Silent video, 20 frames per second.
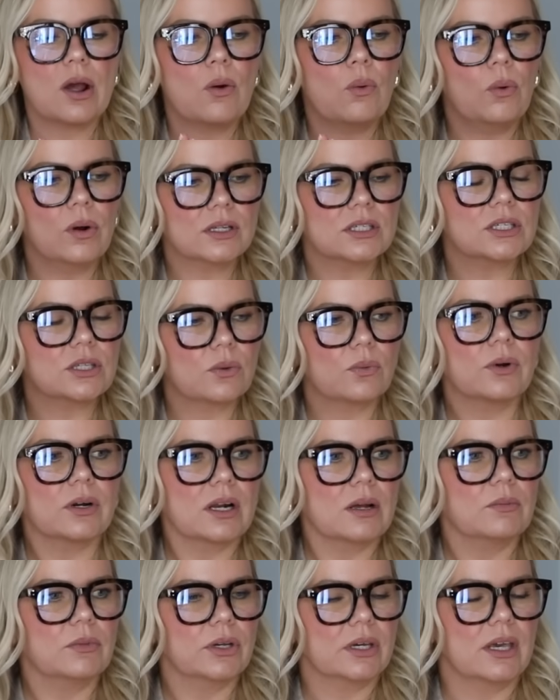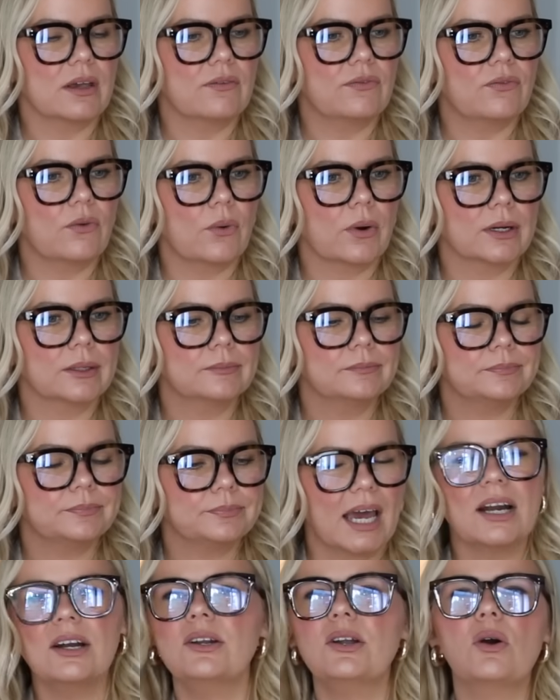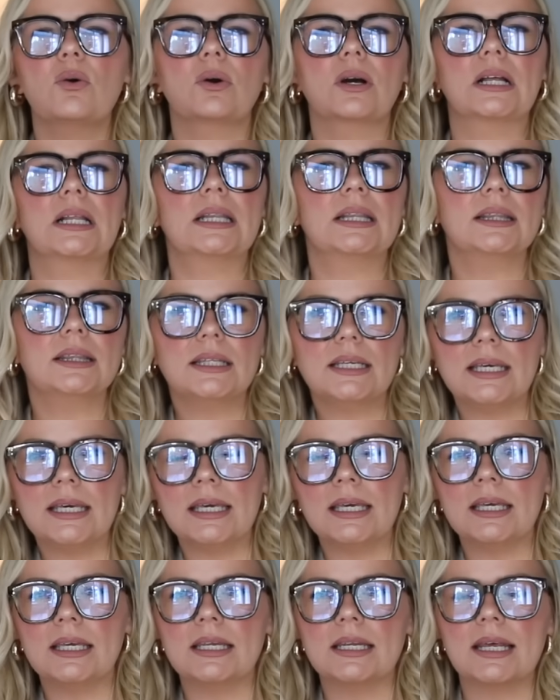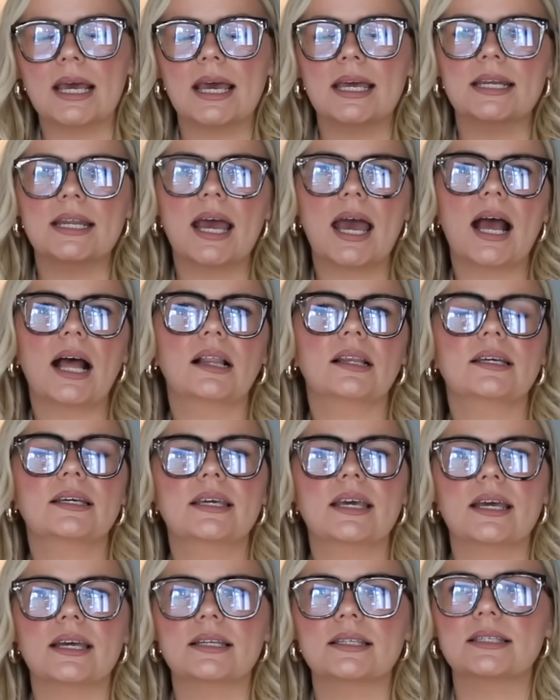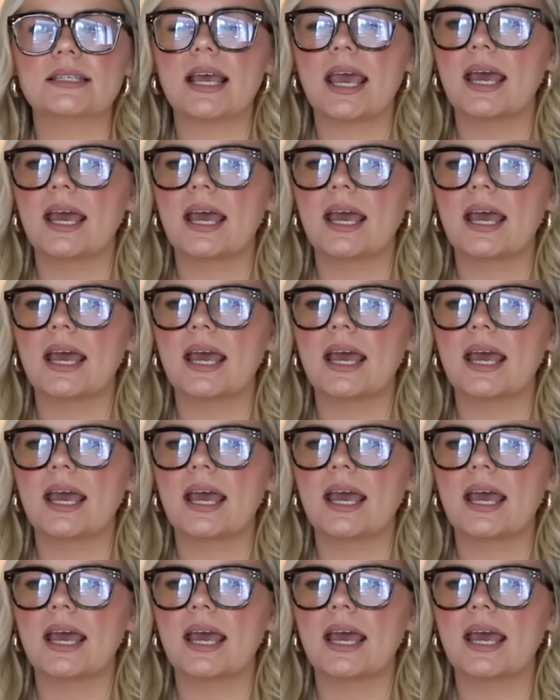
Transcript: What's the word I'm looking for? I don't know, clean and elegant.